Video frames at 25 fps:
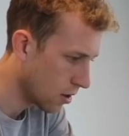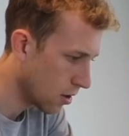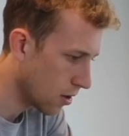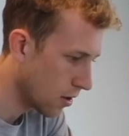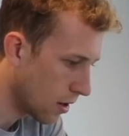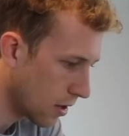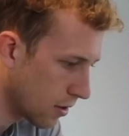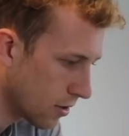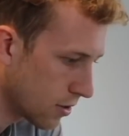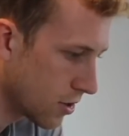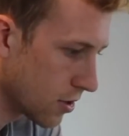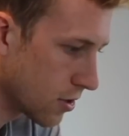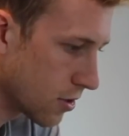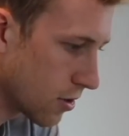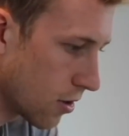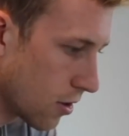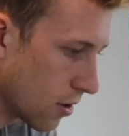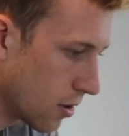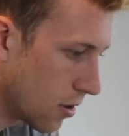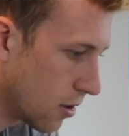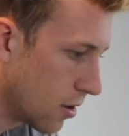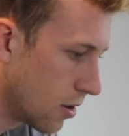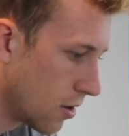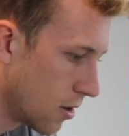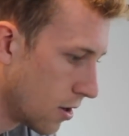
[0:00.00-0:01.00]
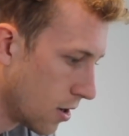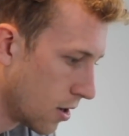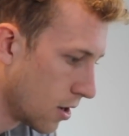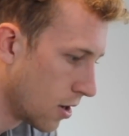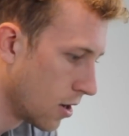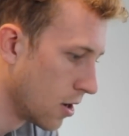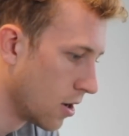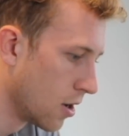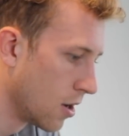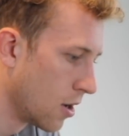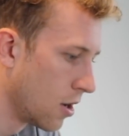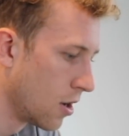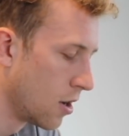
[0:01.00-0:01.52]
I said, I'm this
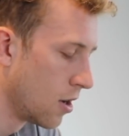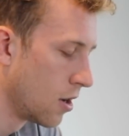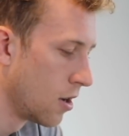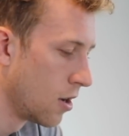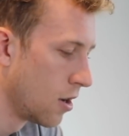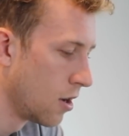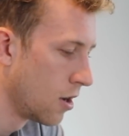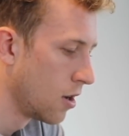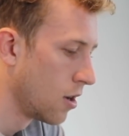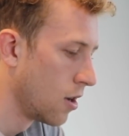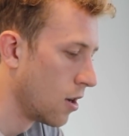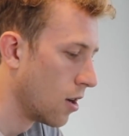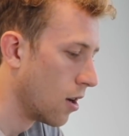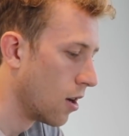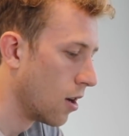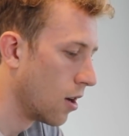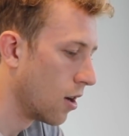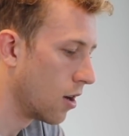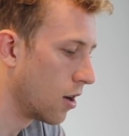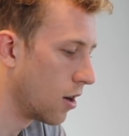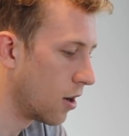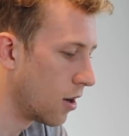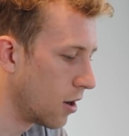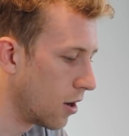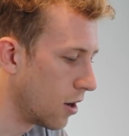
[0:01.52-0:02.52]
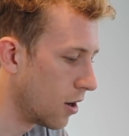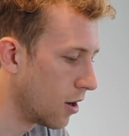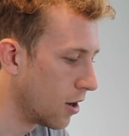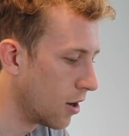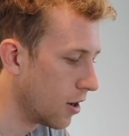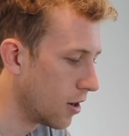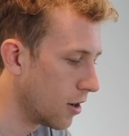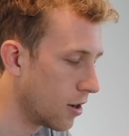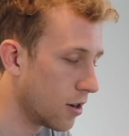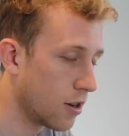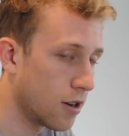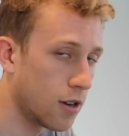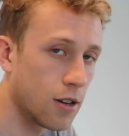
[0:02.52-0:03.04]
rookie
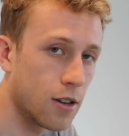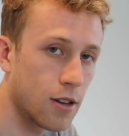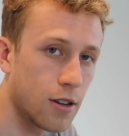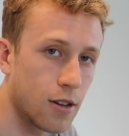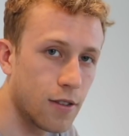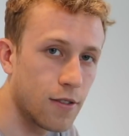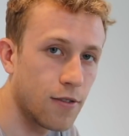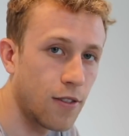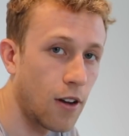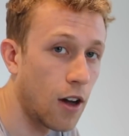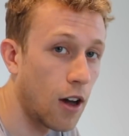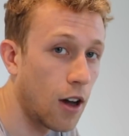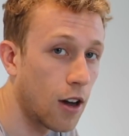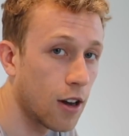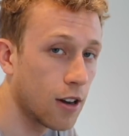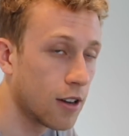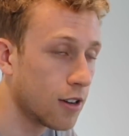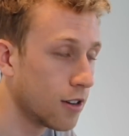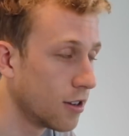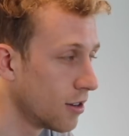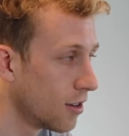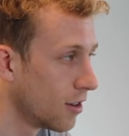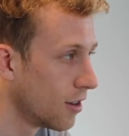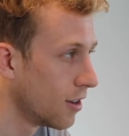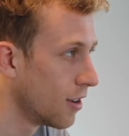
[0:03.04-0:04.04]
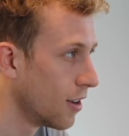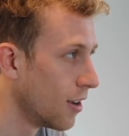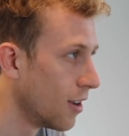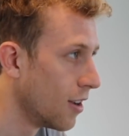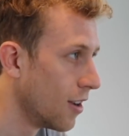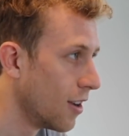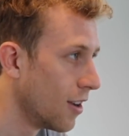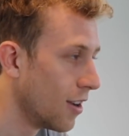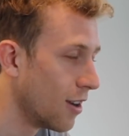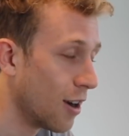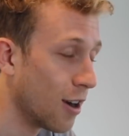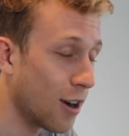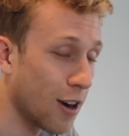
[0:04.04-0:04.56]
trying as best as I can to film
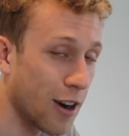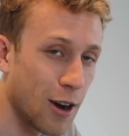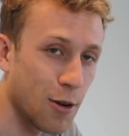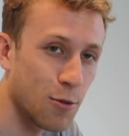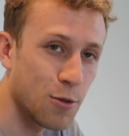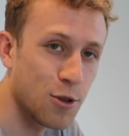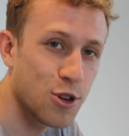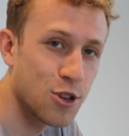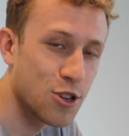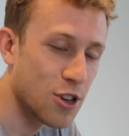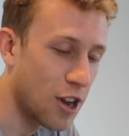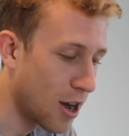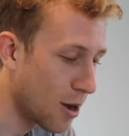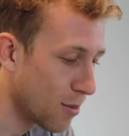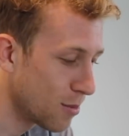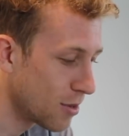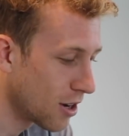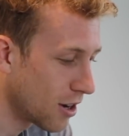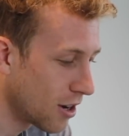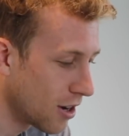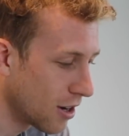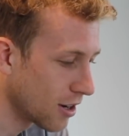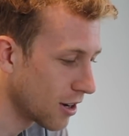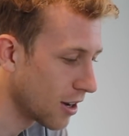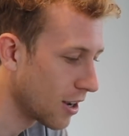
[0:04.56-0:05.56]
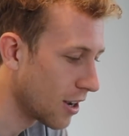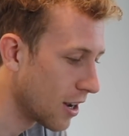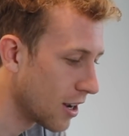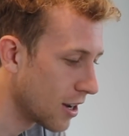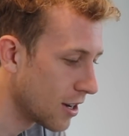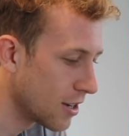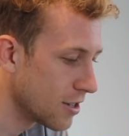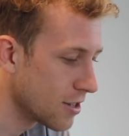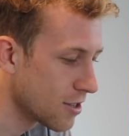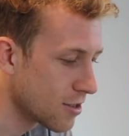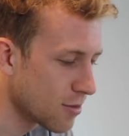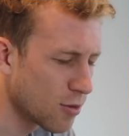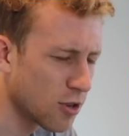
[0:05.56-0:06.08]
videos for the team,
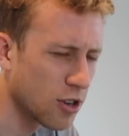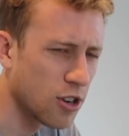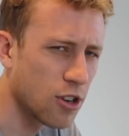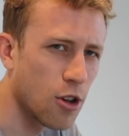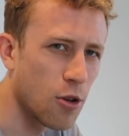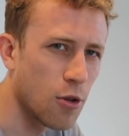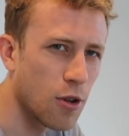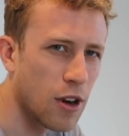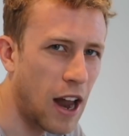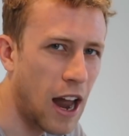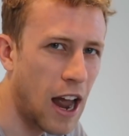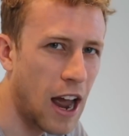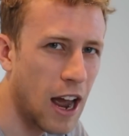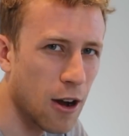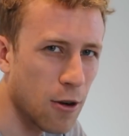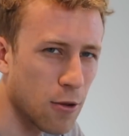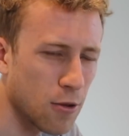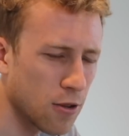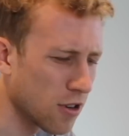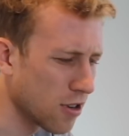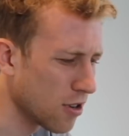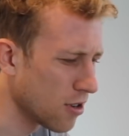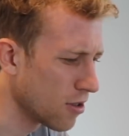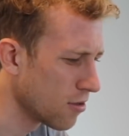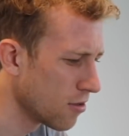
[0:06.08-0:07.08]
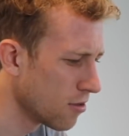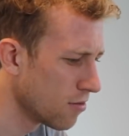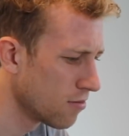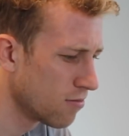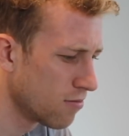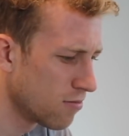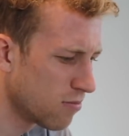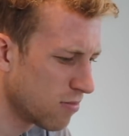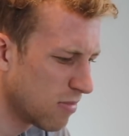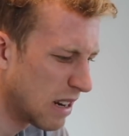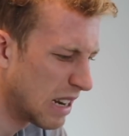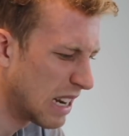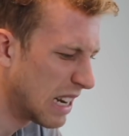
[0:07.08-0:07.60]
trying to keep
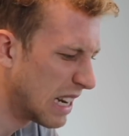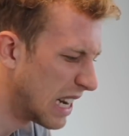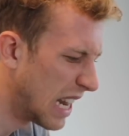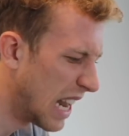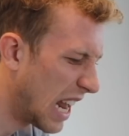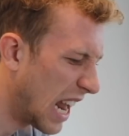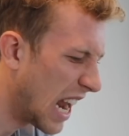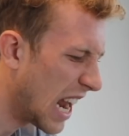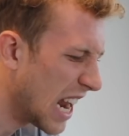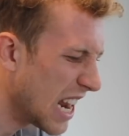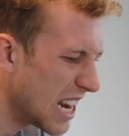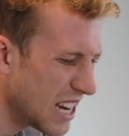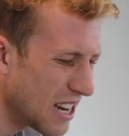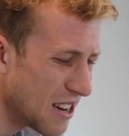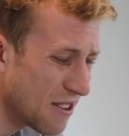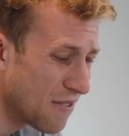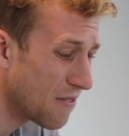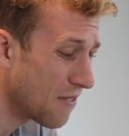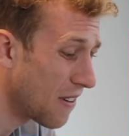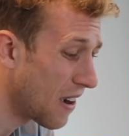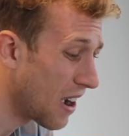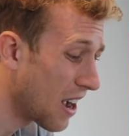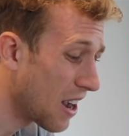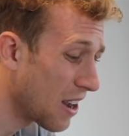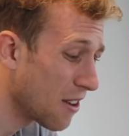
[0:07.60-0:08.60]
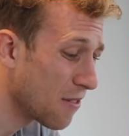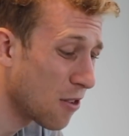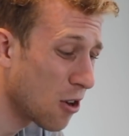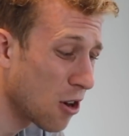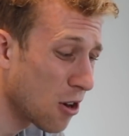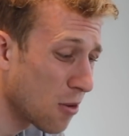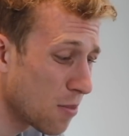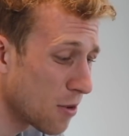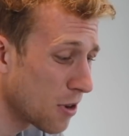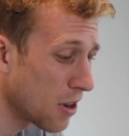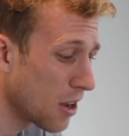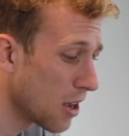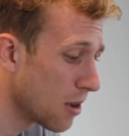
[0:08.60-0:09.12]
up with these guys when I already had
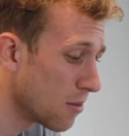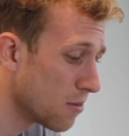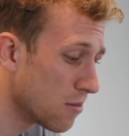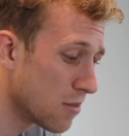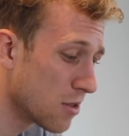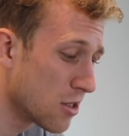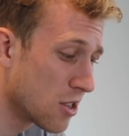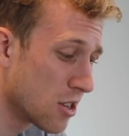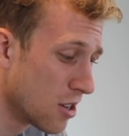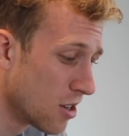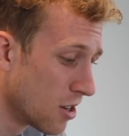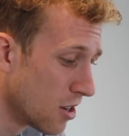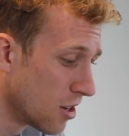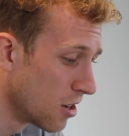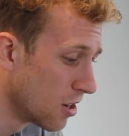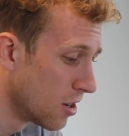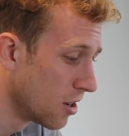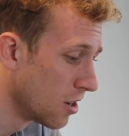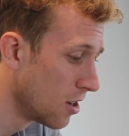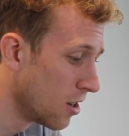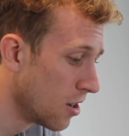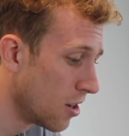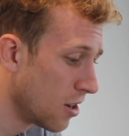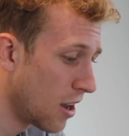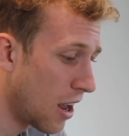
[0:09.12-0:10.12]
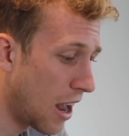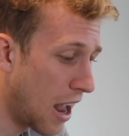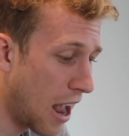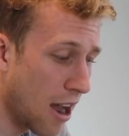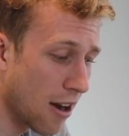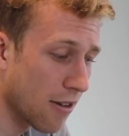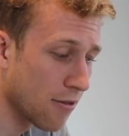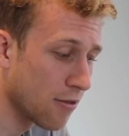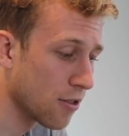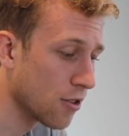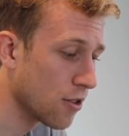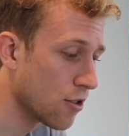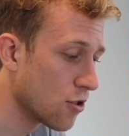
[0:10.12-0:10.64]
COVID, and
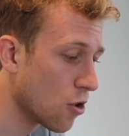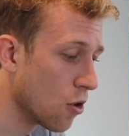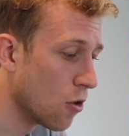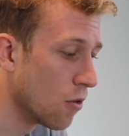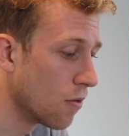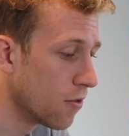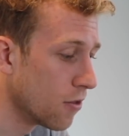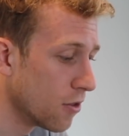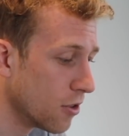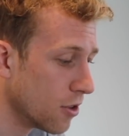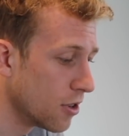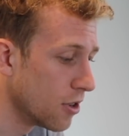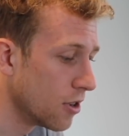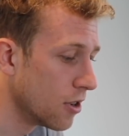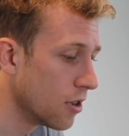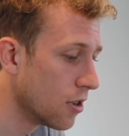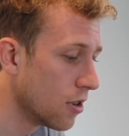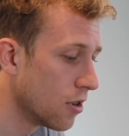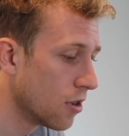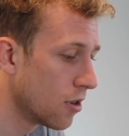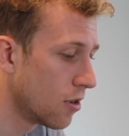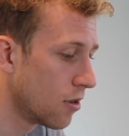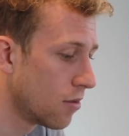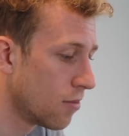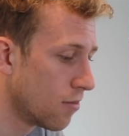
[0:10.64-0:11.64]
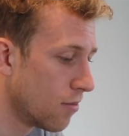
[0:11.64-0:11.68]
just this other